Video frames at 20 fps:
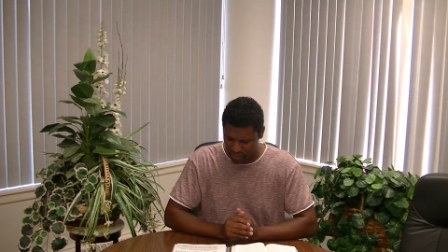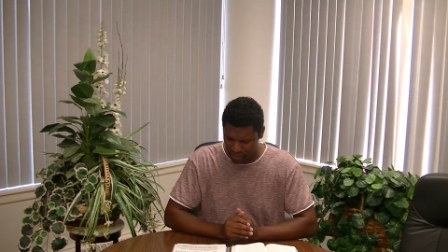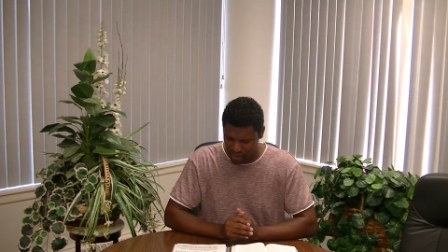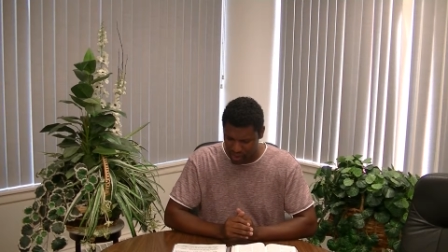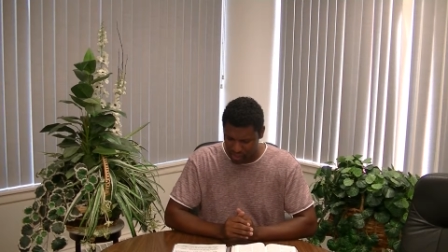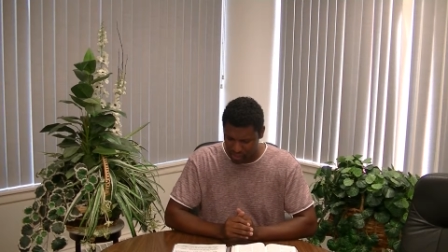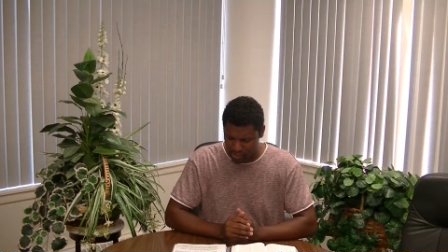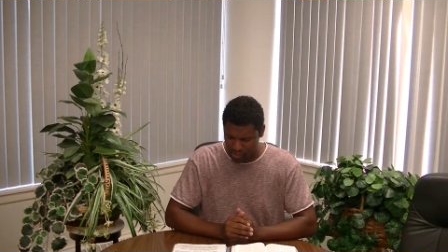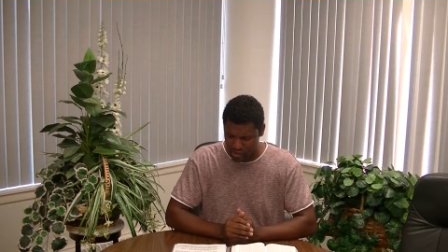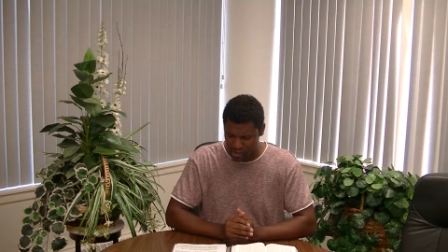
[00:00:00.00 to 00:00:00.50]

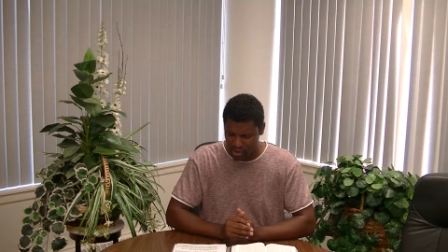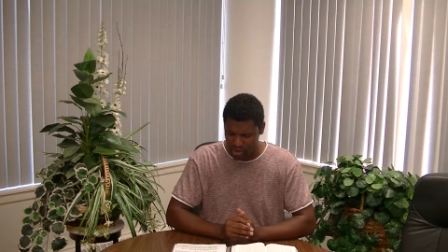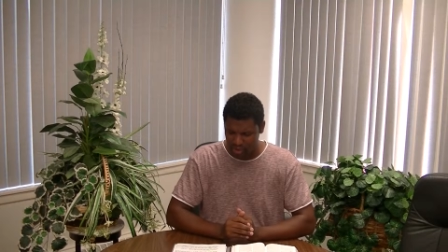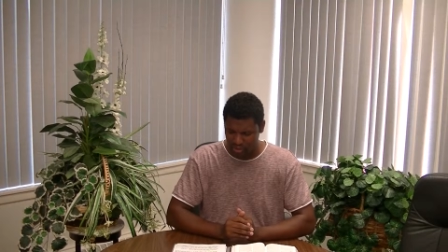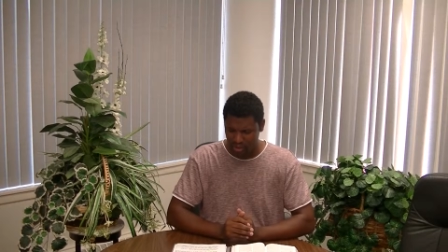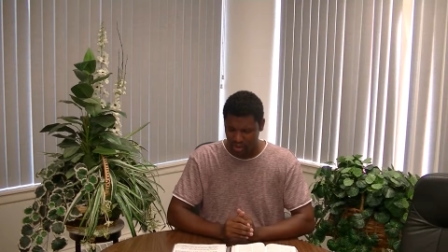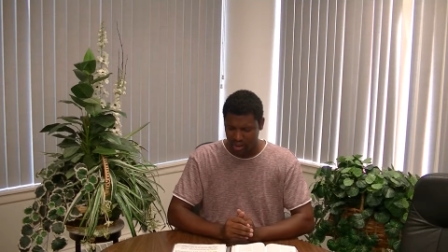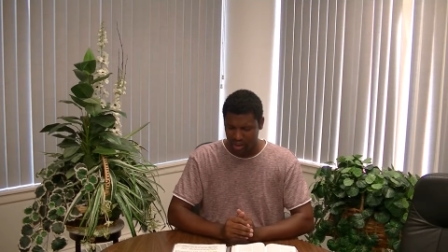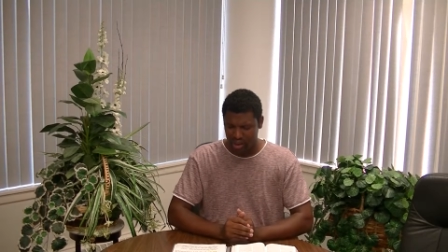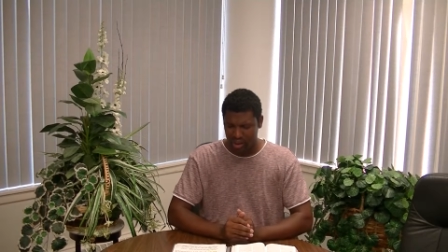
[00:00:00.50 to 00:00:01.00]
Number
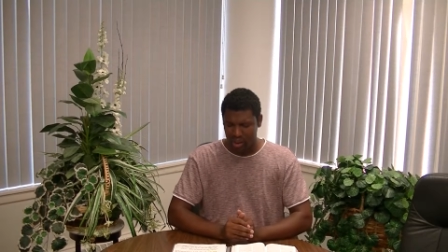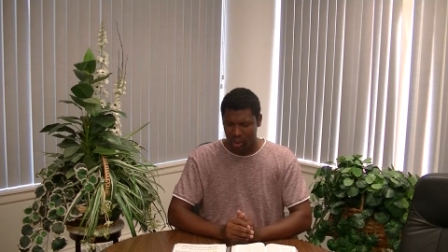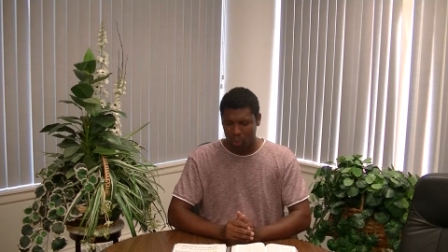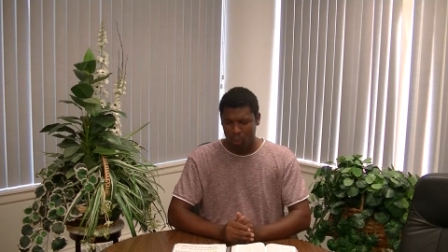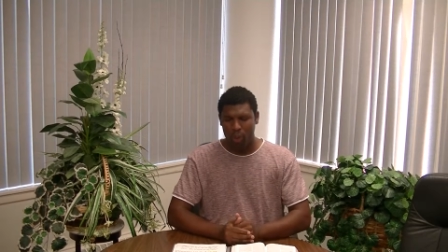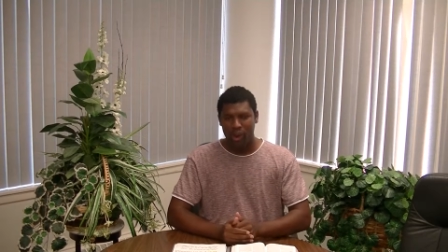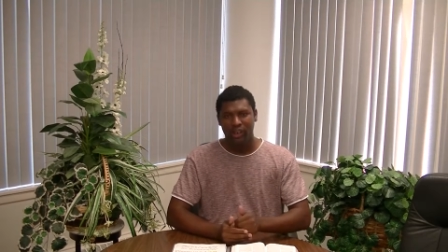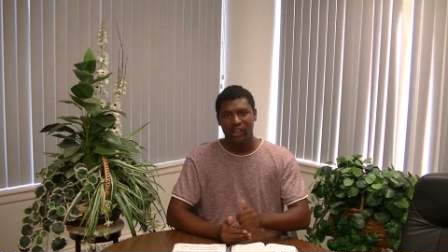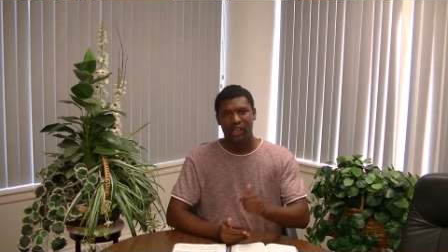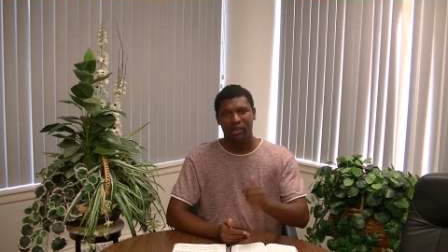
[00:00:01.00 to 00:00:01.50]
two,
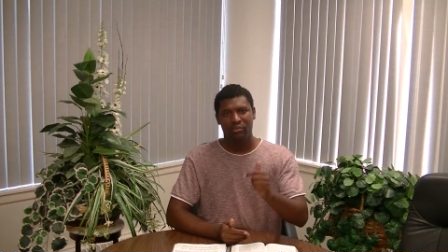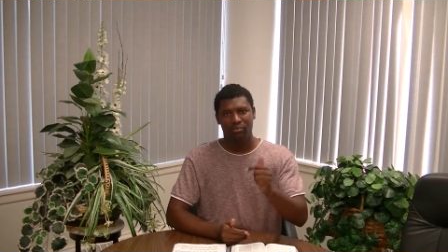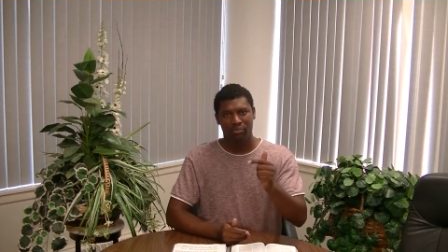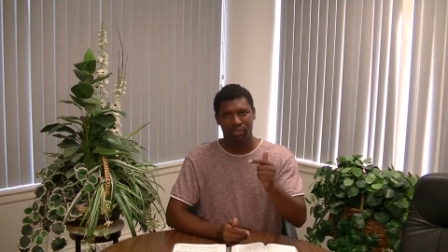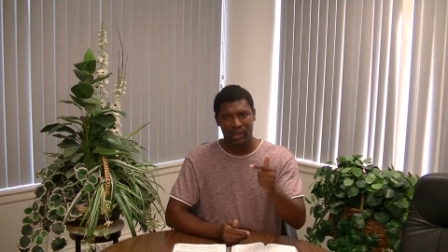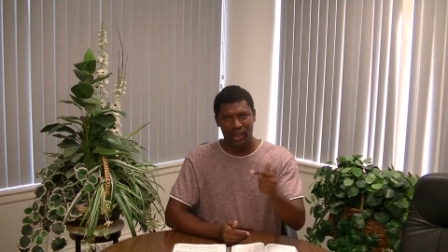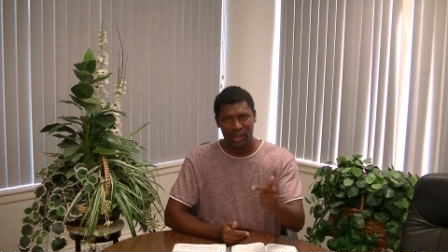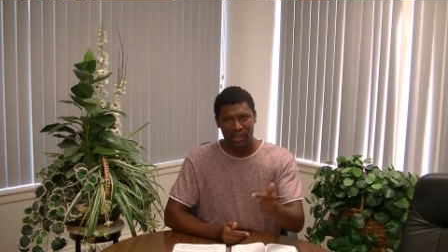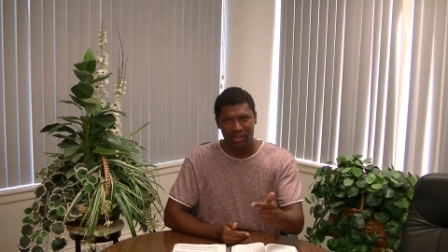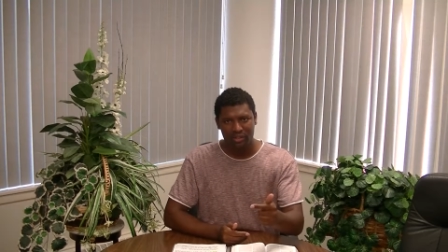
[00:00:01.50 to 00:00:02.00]
will it
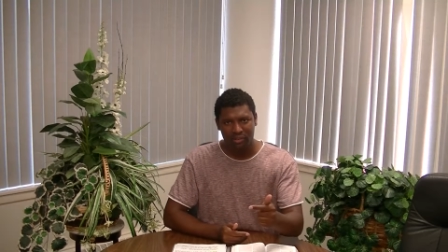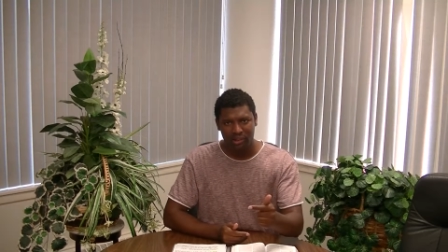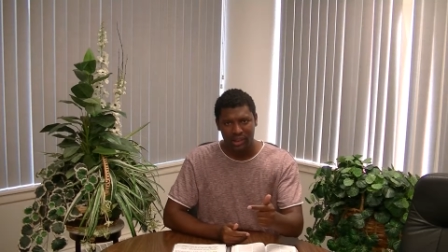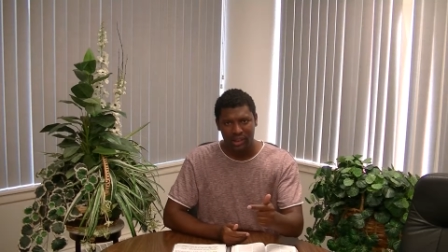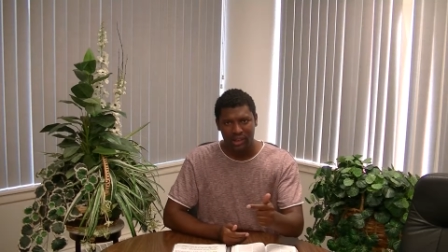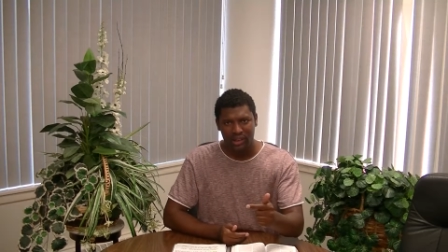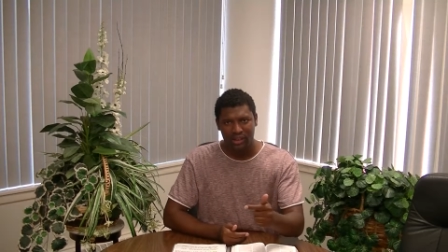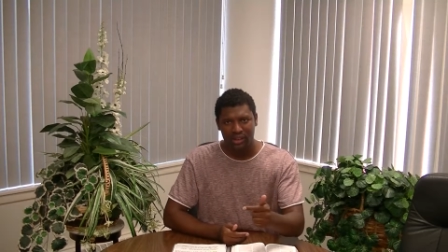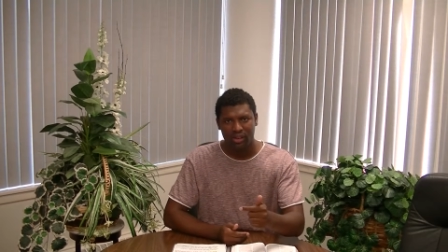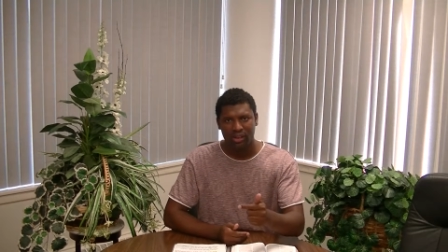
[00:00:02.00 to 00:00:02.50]
build
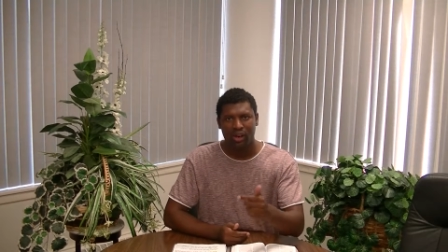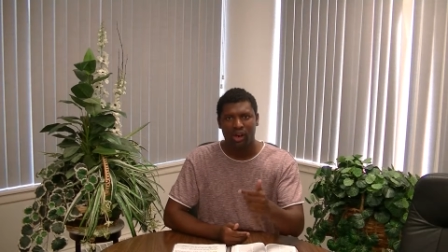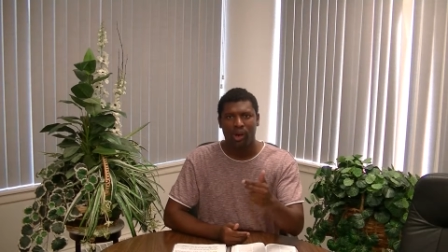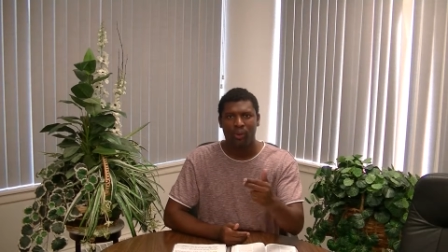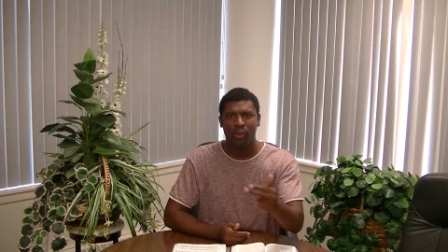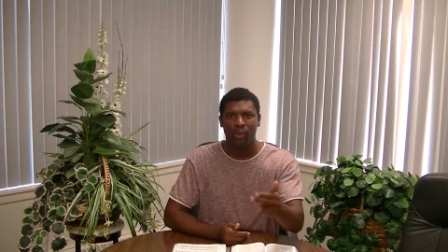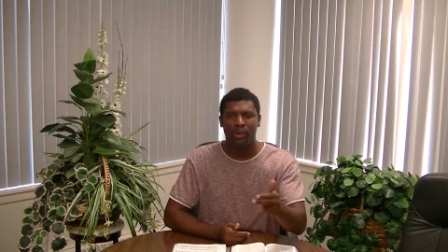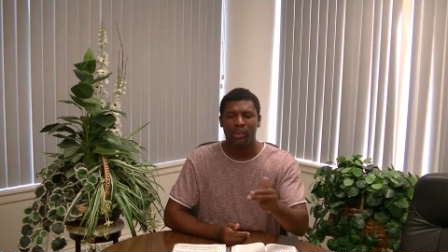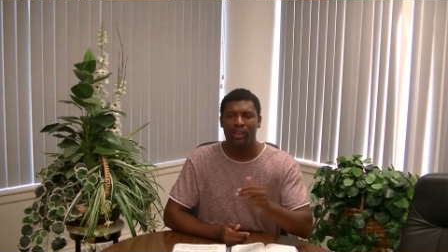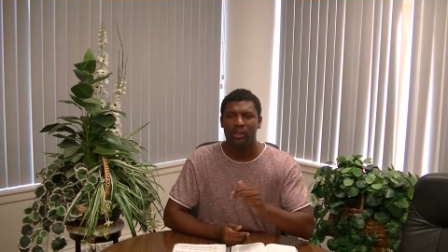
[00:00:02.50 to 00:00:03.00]
me
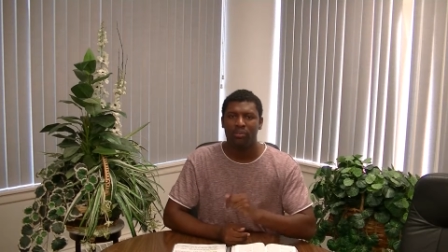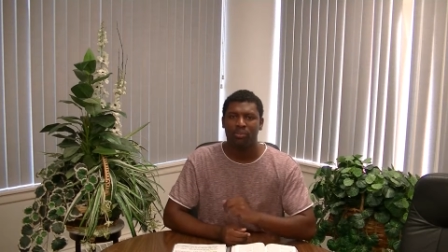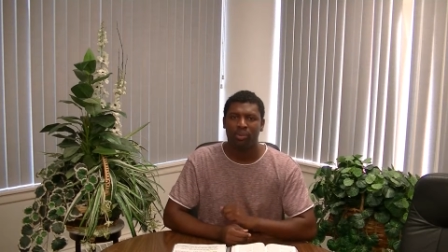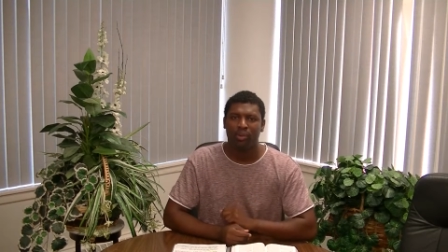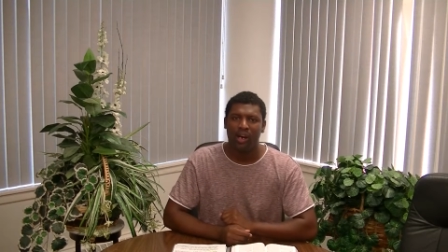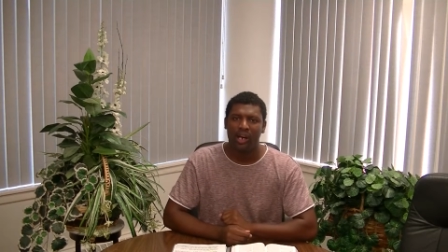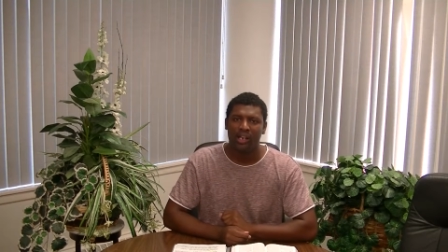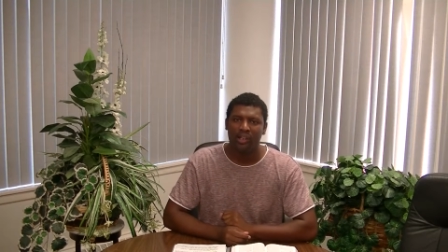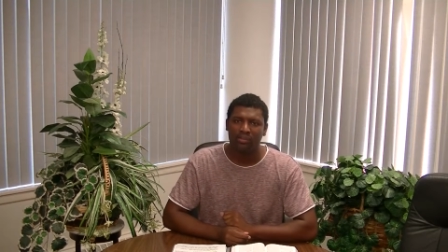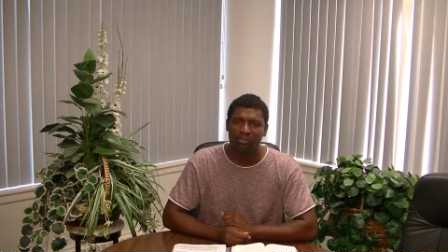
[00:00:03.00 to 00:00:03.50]
or will it
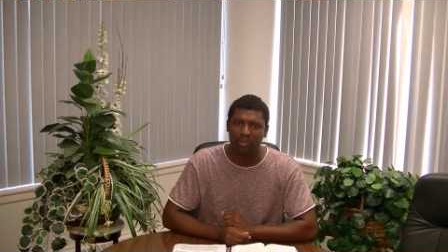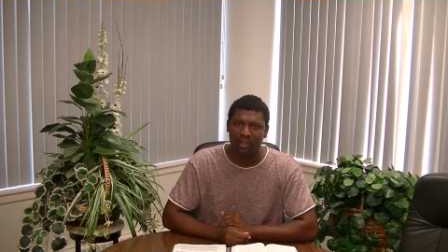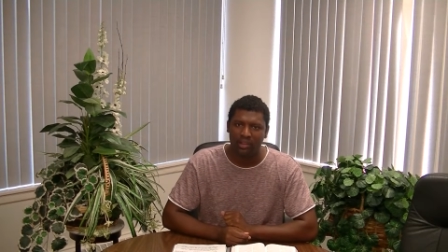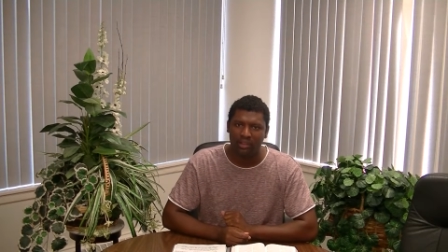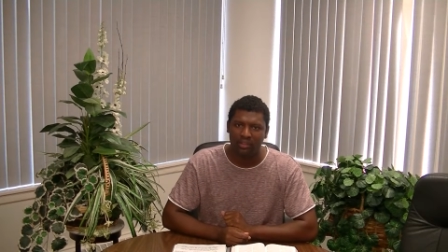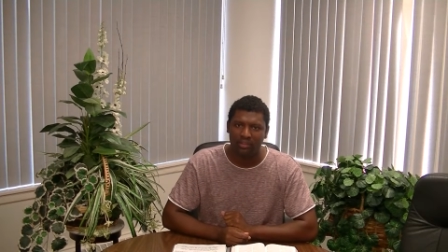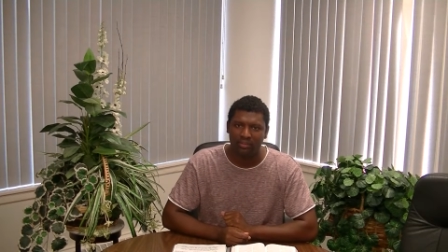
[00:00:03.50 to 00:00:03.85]
break me?